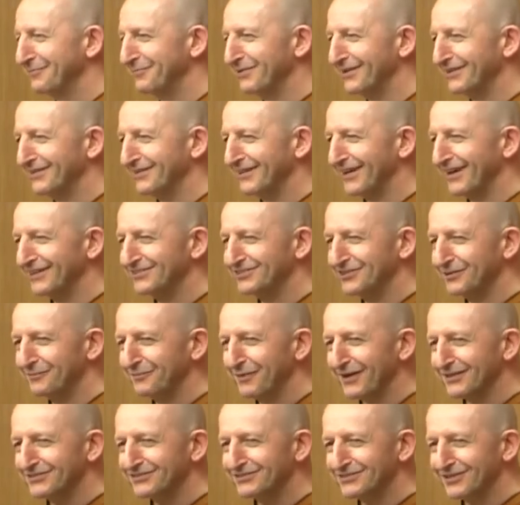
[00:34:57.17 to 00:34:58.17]
But Ajahn
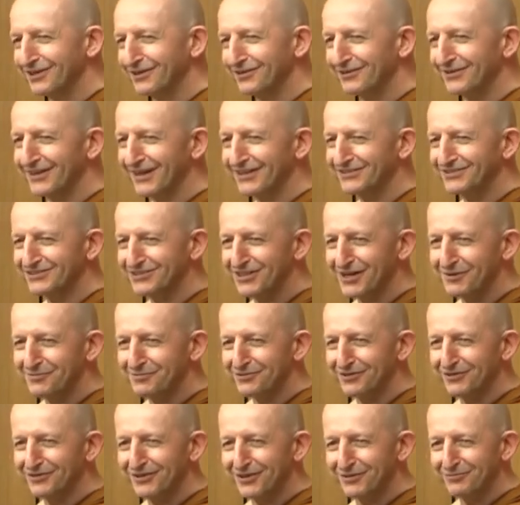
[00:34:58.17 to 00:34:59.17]
Pasanno and Ajahn
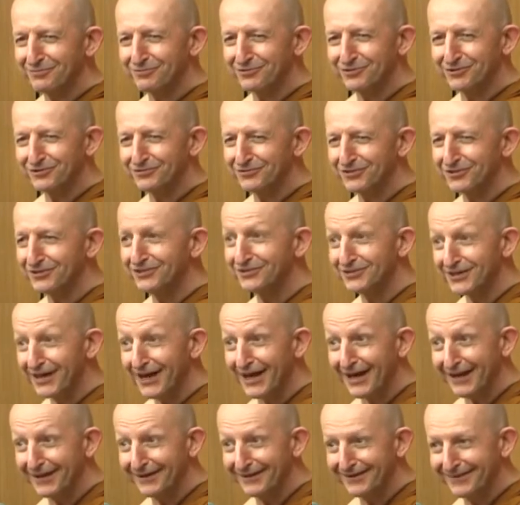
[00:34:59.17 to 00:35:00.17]
Amaro, they prove that you
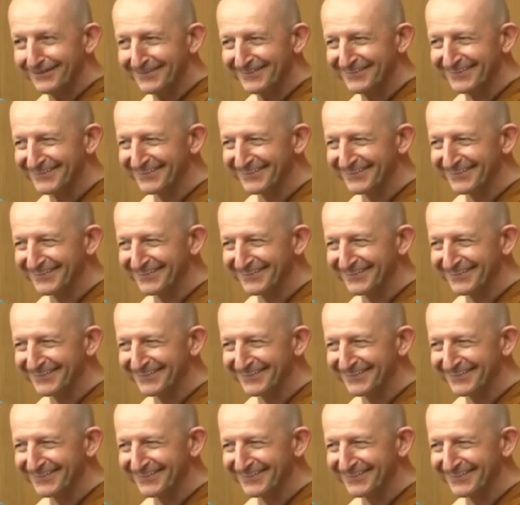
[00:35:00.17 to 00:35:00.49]
can.